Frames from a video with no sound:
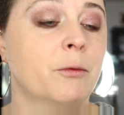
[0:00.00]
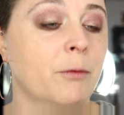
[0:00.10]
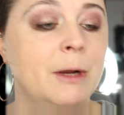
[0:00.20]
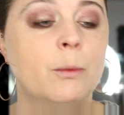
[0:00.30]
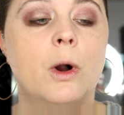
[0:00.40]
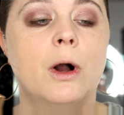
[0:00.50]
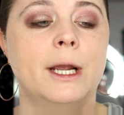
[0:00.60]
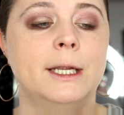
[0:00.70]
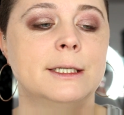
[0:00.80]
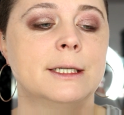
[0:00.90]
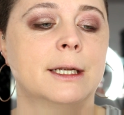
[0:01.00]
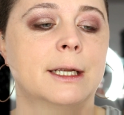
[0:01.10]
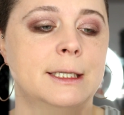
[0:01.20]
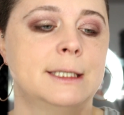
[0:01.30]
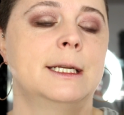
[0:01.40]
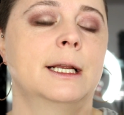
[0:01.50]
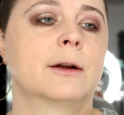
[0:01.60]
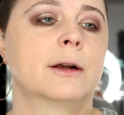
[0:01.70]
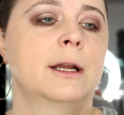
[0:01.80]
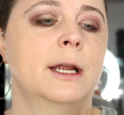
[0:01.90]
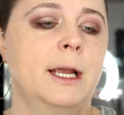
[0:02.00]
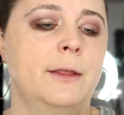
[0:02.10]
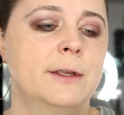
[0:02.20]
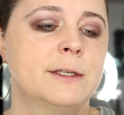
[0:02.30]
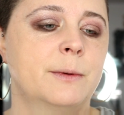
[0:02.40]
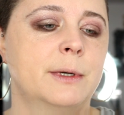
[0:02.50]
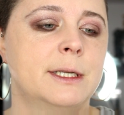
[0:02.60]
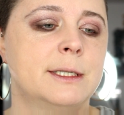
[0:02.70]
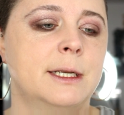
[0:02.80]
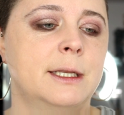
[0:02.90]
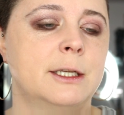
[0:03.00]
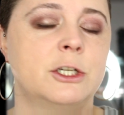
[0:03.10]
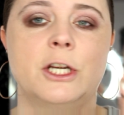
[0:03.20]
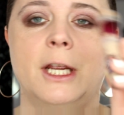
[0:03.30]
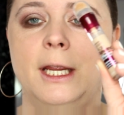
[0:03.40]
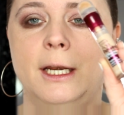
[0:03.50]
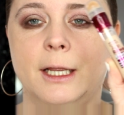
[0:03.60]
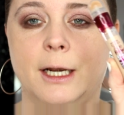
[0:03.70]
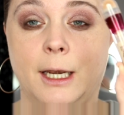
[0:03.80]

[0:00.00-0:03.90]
Rewind Concealer. And this one is in the shade